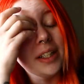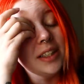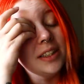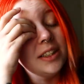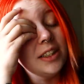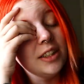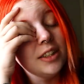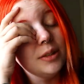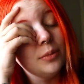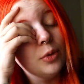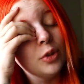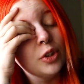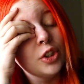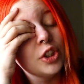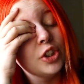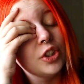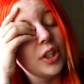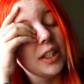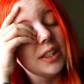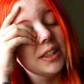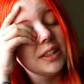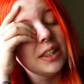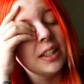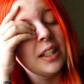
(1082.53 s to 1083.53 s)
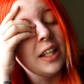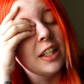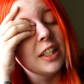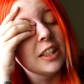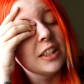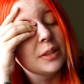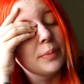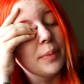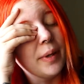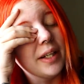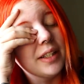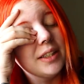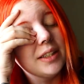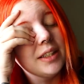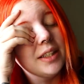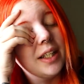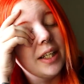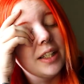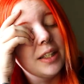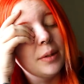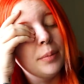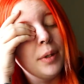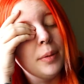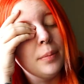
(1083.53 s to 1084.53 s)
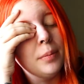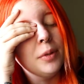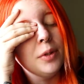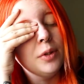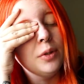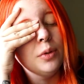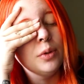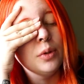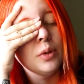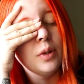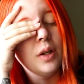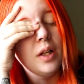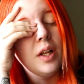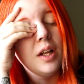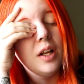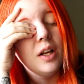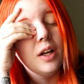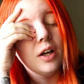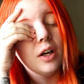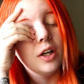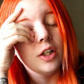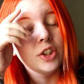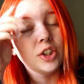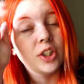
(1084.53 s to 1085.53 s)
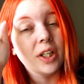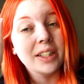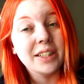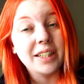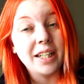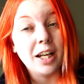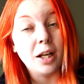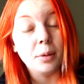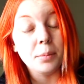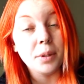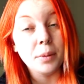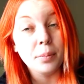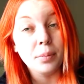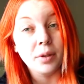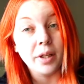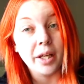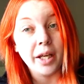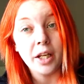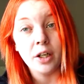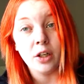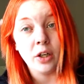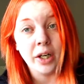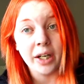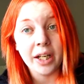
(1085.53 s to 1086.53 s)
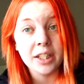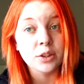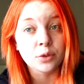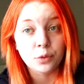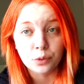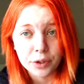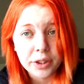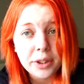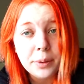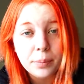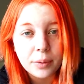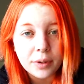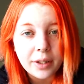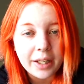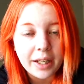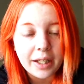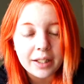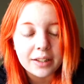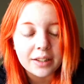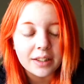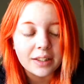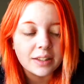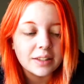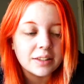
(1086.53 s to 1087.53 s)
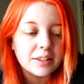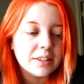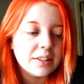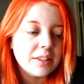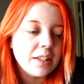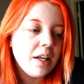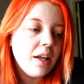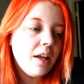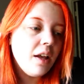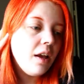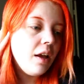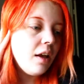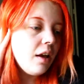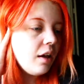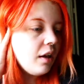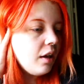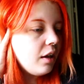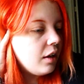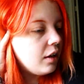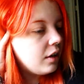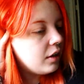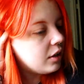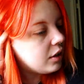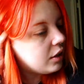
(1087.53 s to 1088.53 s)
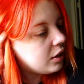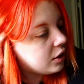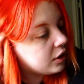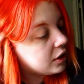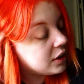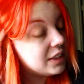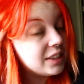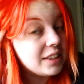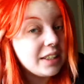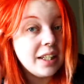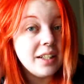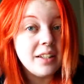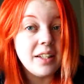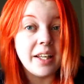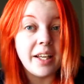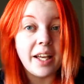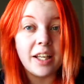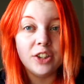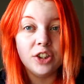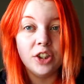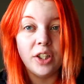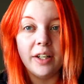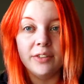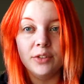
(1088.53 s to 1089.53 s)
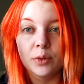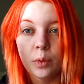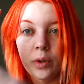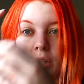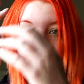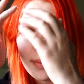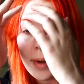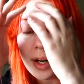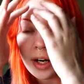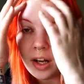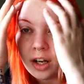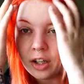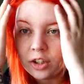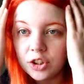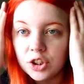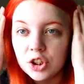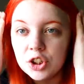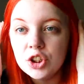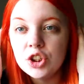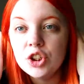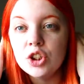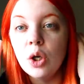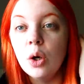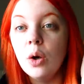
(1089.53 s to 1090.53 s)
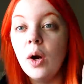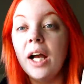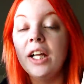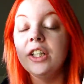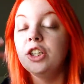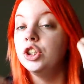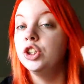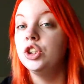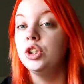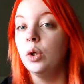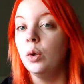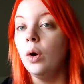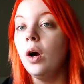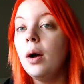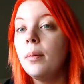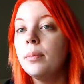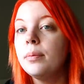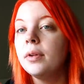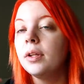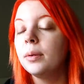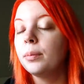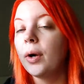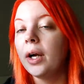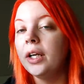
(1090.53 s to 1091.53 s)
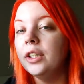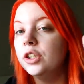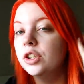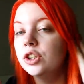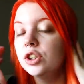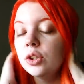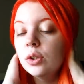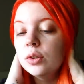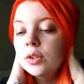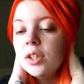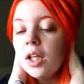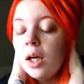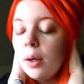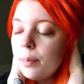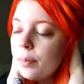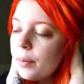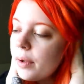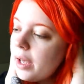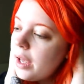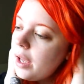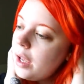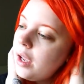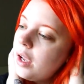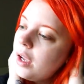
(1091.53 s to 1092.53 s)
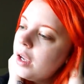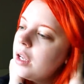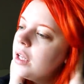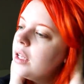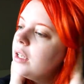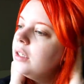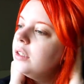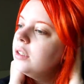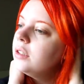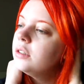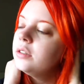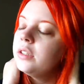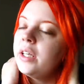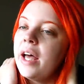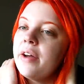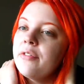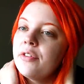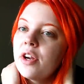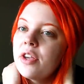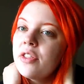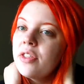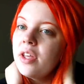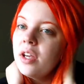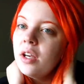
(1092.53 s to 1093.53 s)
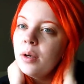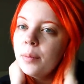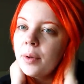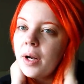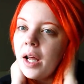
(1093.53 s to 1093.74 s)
This is more stress than I expected. Like, the people who are trying to help me plan, or I guess replan this, are saying, like, I shouldn't have to worry about it. I just show up. The bride just shows up and everything.